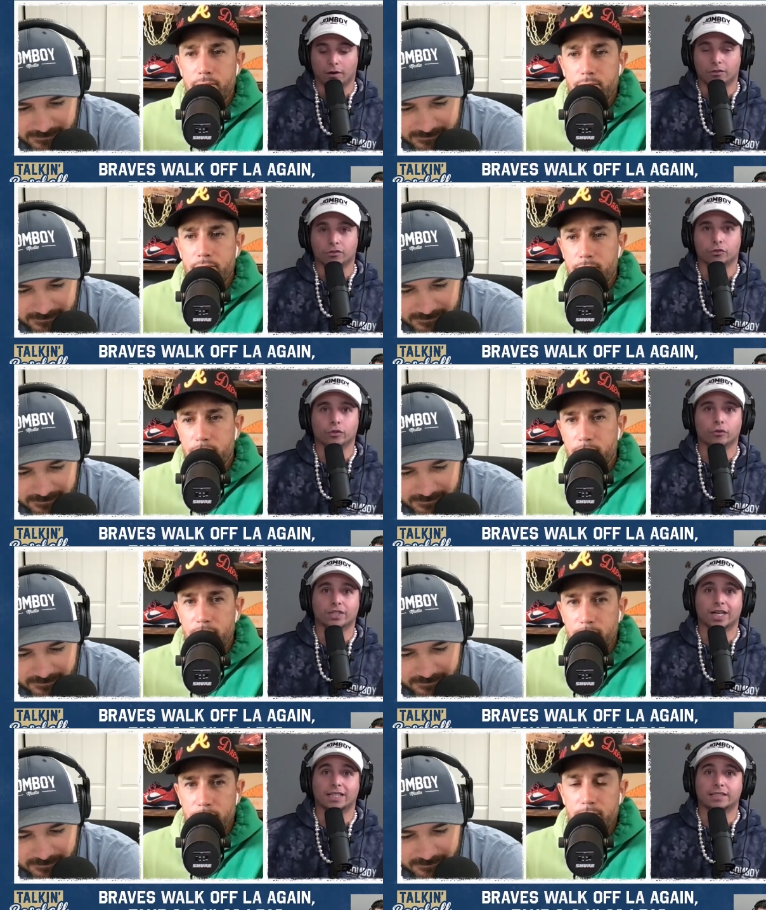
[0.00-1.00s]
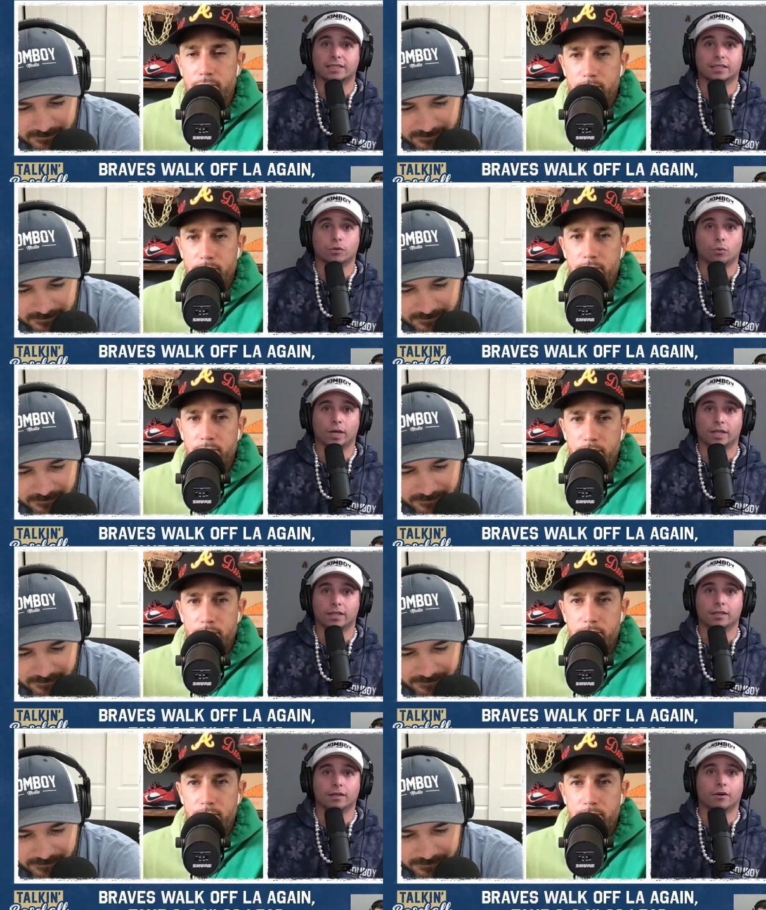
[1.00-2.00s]
Speaker 1: Are do those guys stick
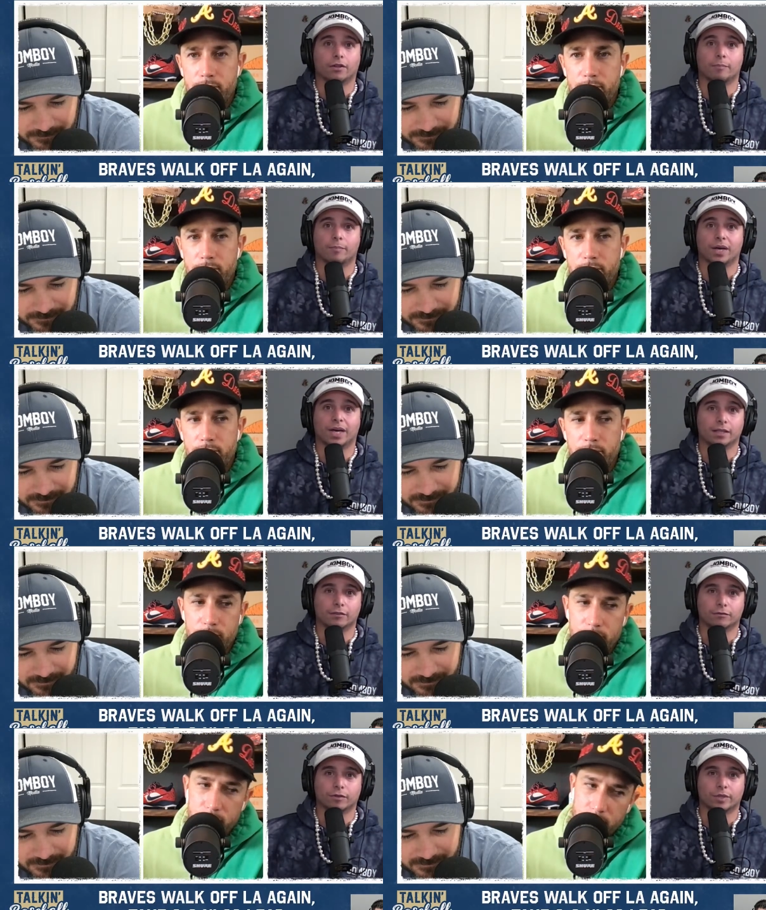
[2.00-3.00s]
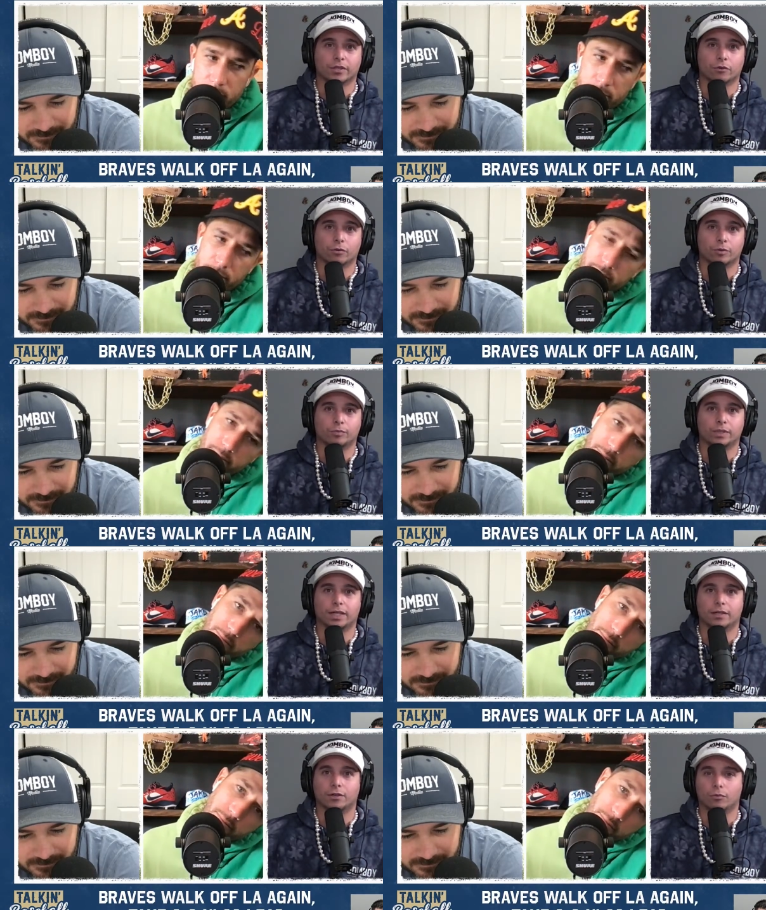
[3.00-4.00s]
with it? Are they bailing from their normal
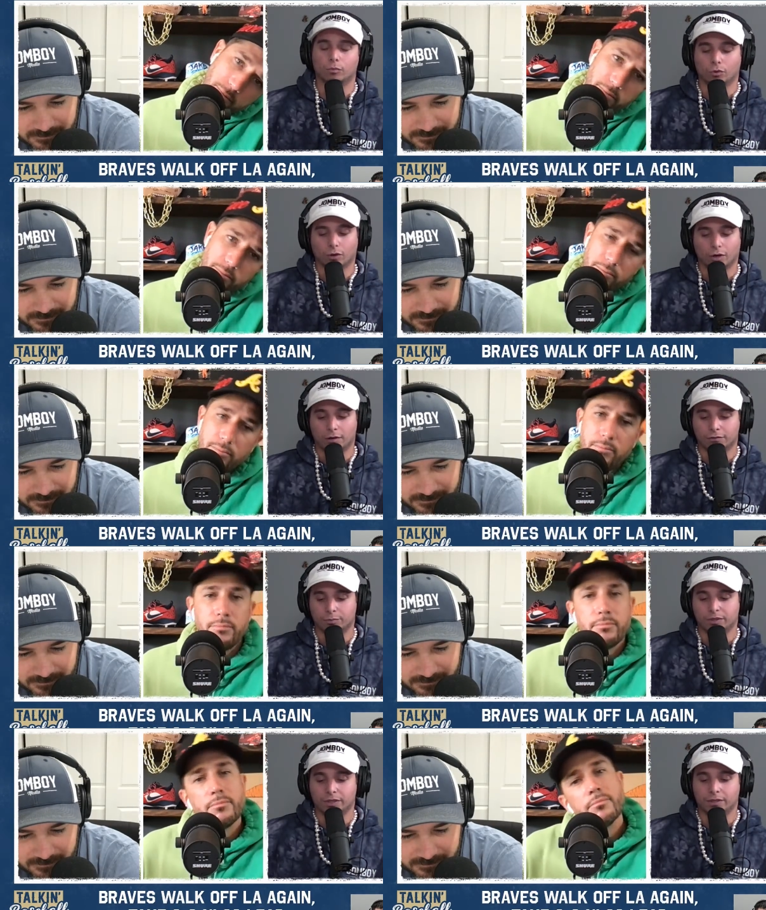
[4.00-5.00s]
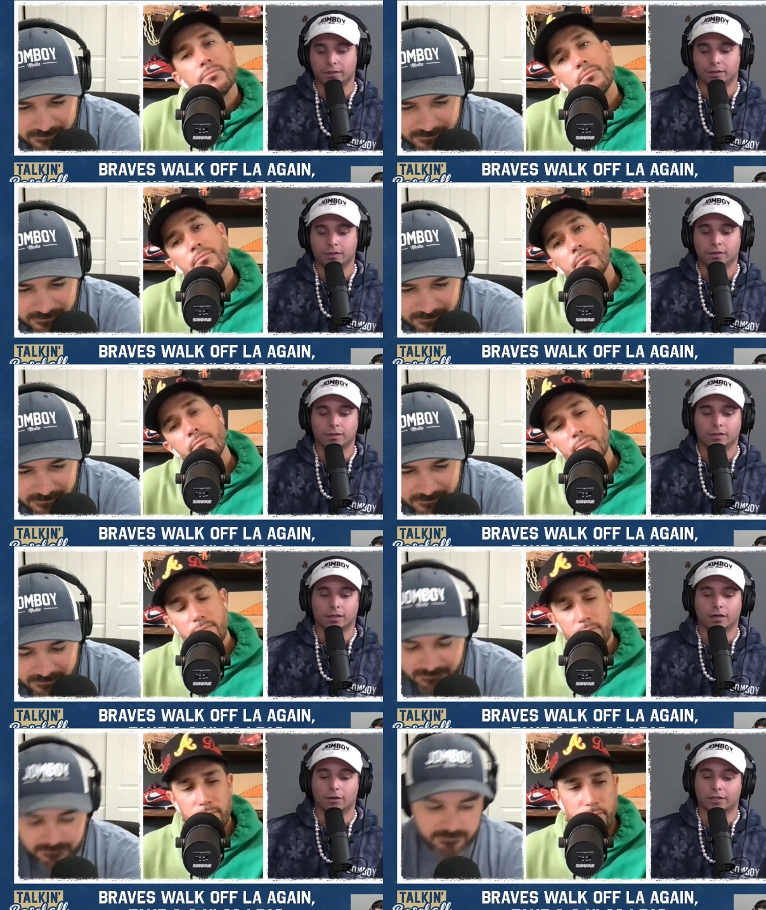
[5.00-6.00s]
plan to go more off speed?
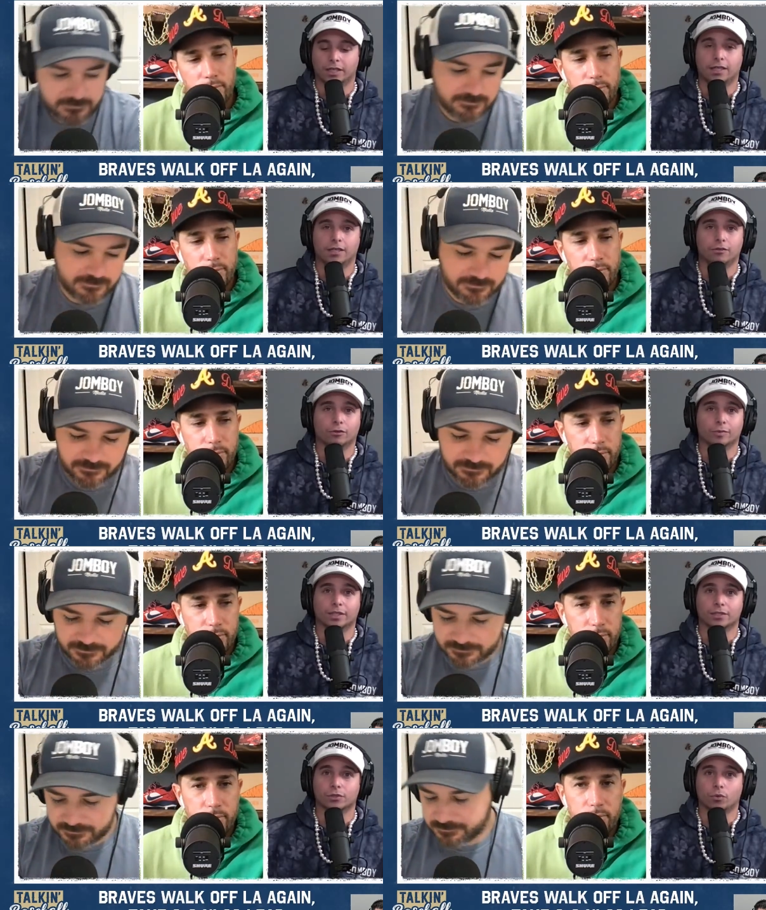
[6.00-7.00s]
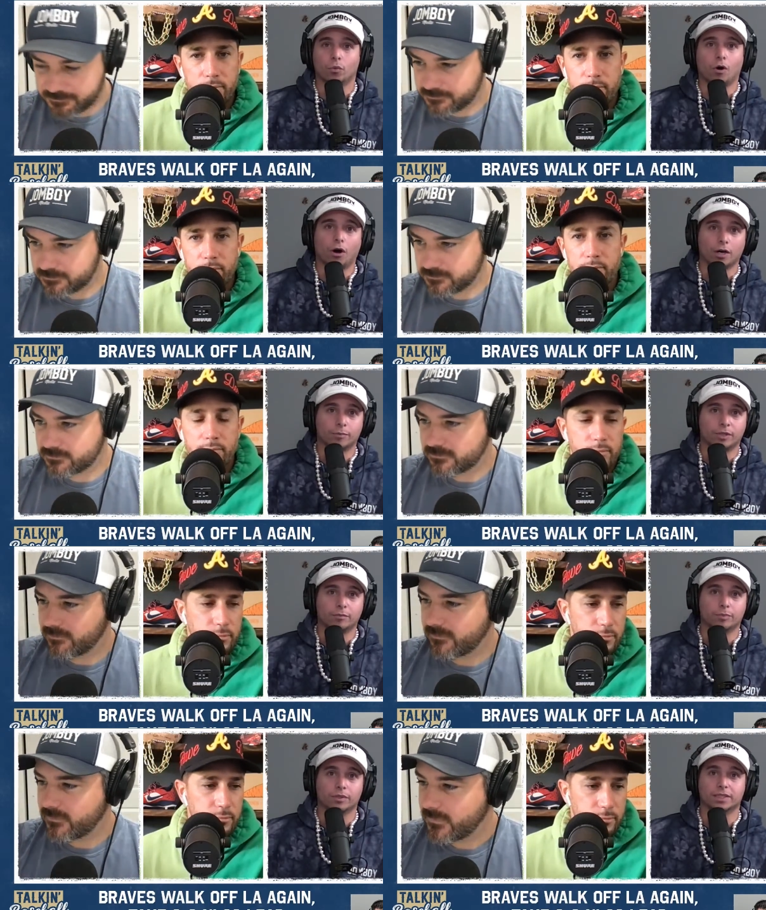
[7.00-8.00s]
Uh, Urquidy normally doesn't walk
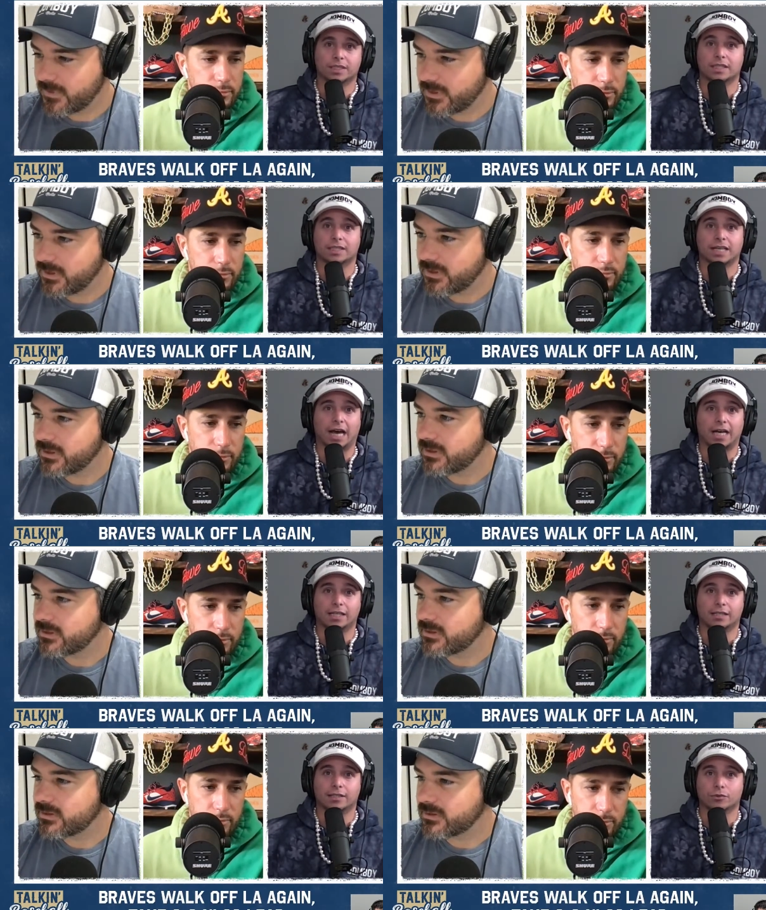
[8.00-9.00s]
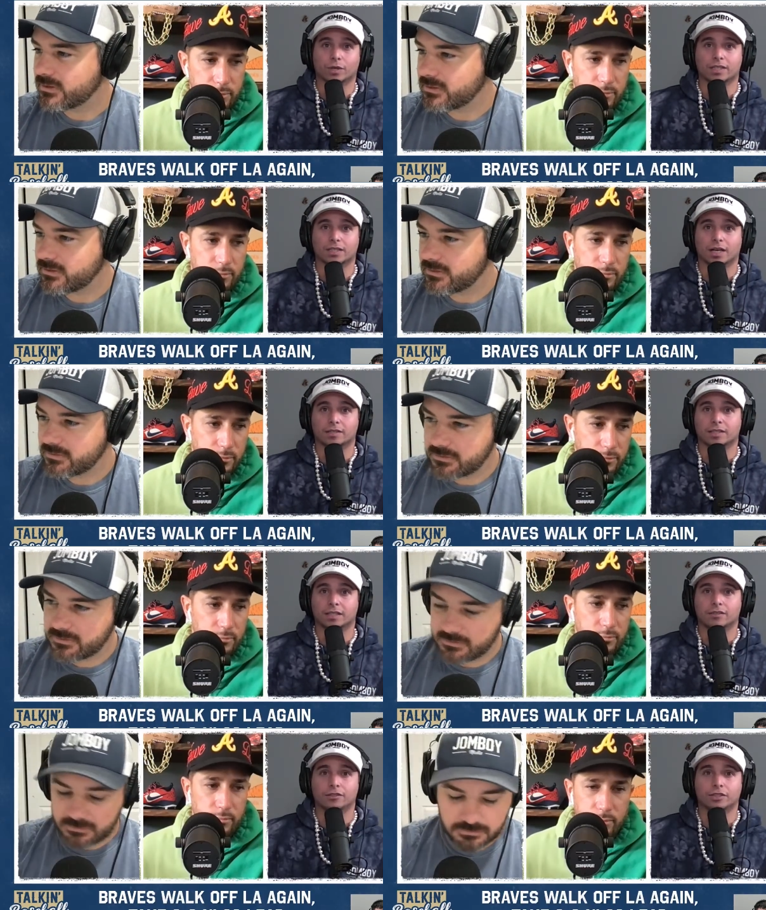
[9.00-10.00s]
people. Is he attacking these Red Sox
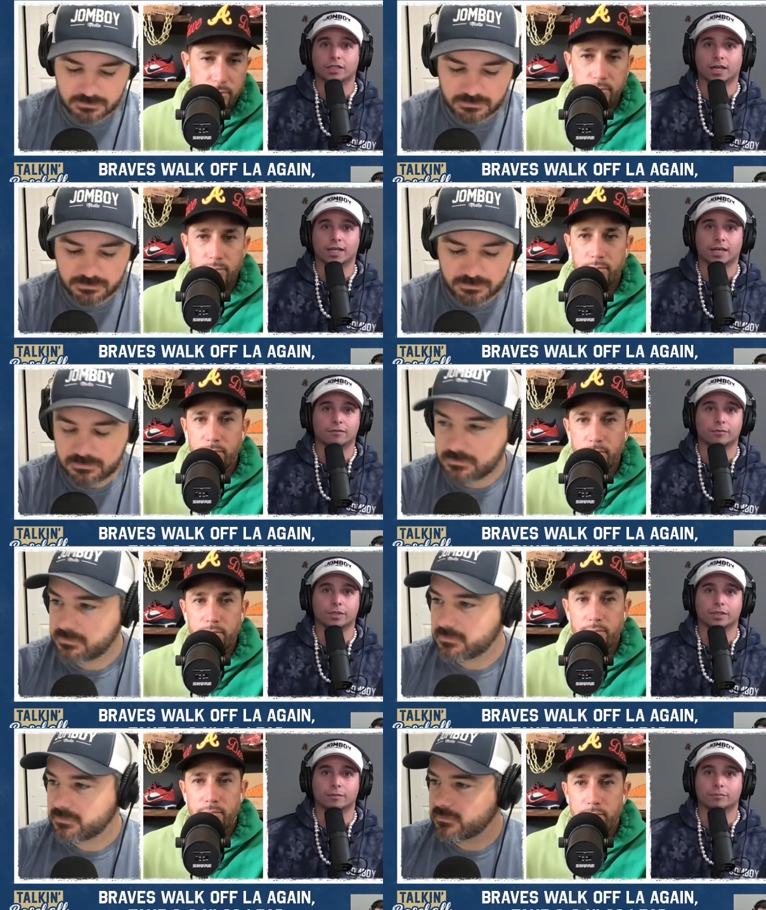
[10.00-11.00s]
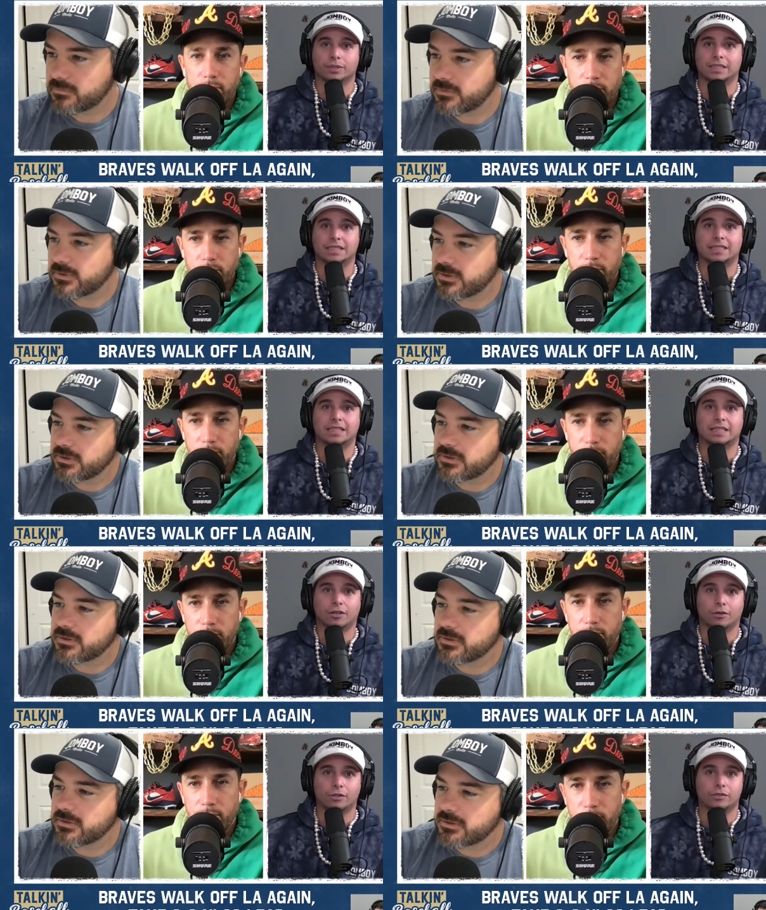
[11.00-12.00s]
hitters? You kind of have to be a complete
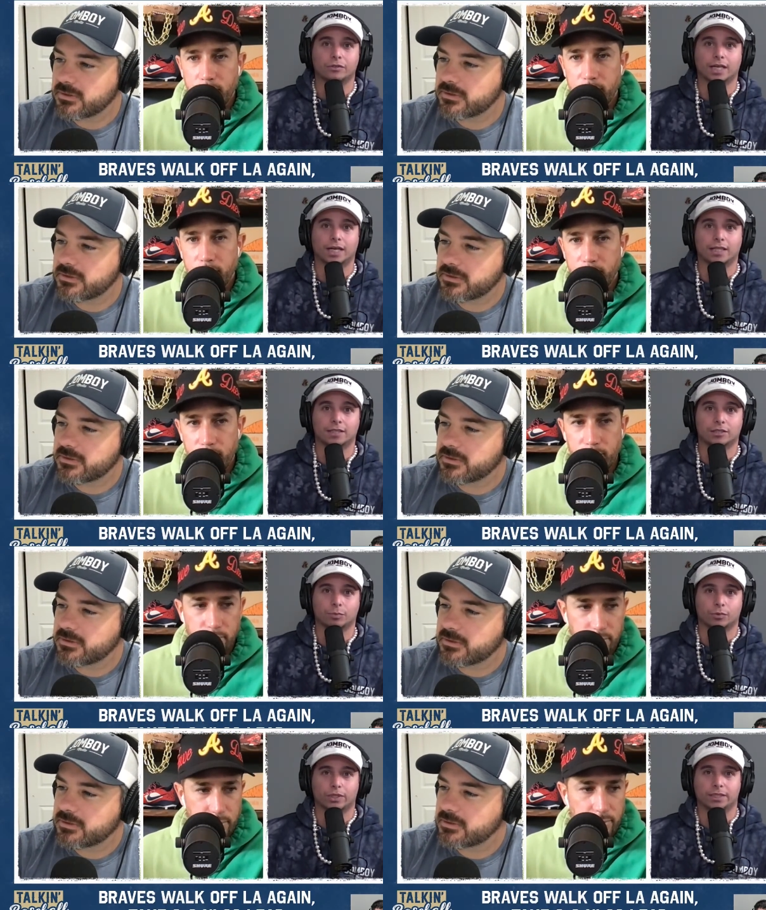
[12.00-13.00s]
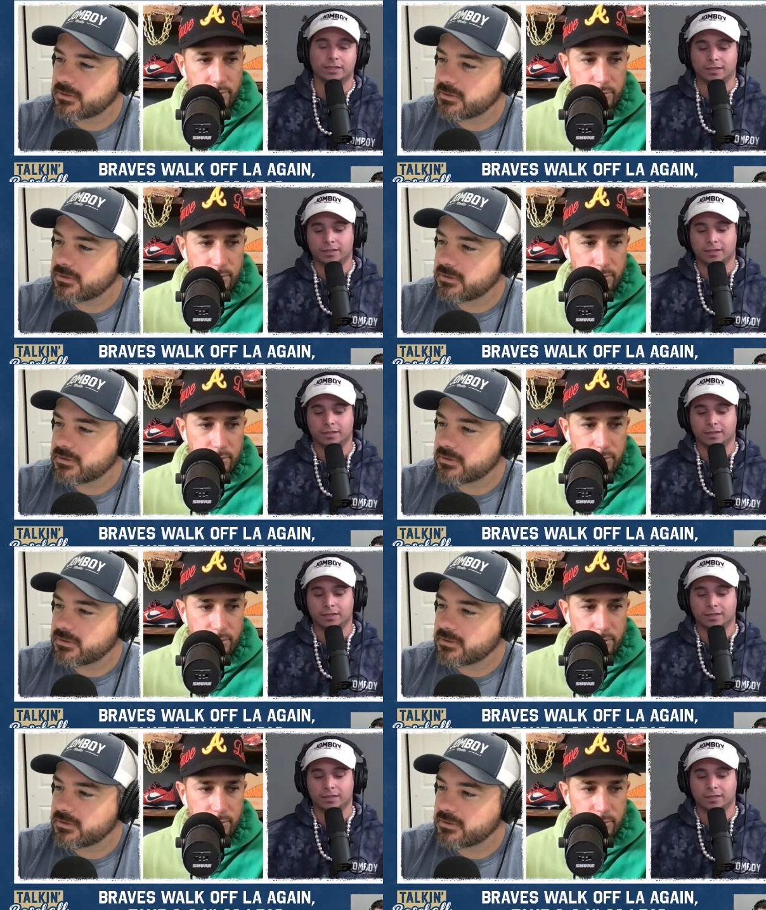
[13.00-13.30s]
sicko to do that at this point.